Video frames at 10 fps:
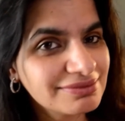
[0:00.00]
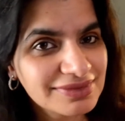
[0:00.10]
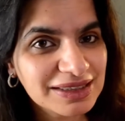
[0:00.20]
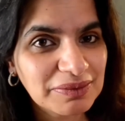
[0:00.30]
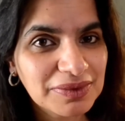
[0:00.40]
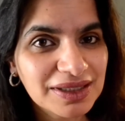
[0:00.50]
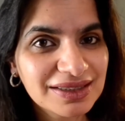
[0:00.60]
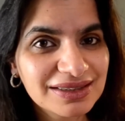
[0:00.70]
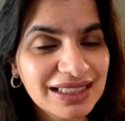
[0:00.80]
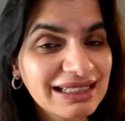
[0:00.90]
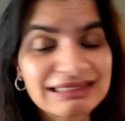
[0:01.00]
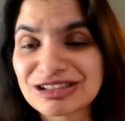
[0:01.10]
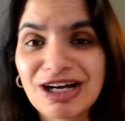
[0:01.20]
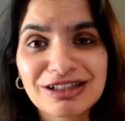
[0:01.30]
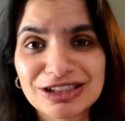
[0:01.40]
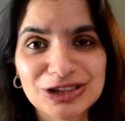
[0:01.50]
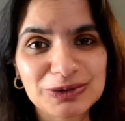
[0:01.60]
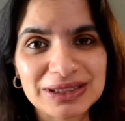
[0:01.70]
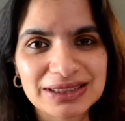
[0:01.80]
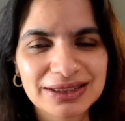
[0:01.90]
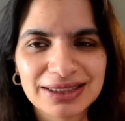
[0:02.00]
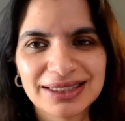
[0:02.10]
some chocolate to eat.